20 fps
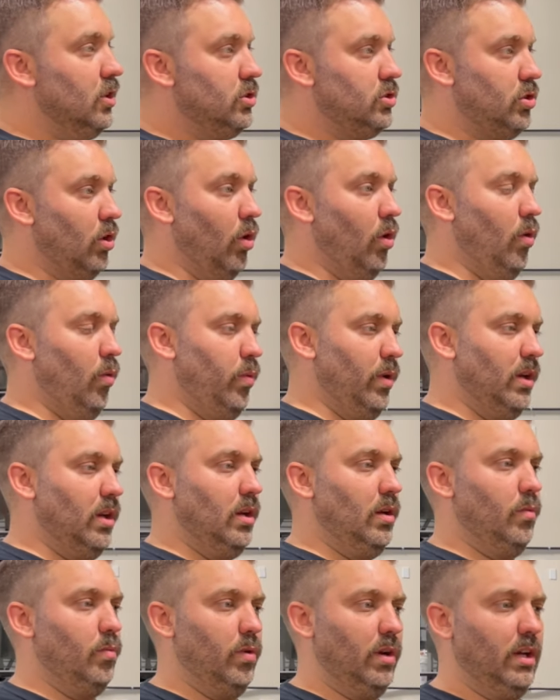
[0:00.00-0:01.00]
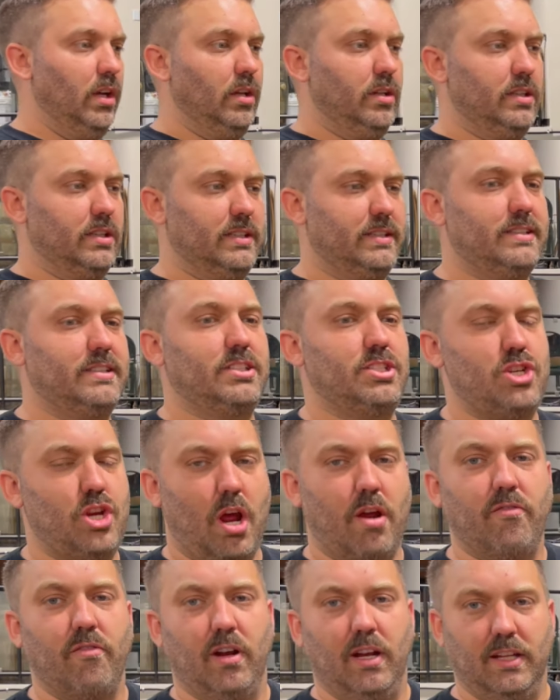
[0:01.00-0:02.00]
So we
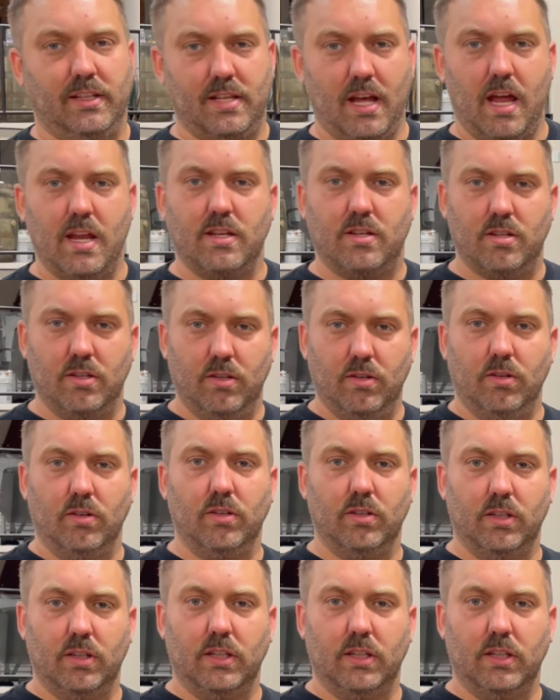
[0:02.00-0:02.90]
generally tend to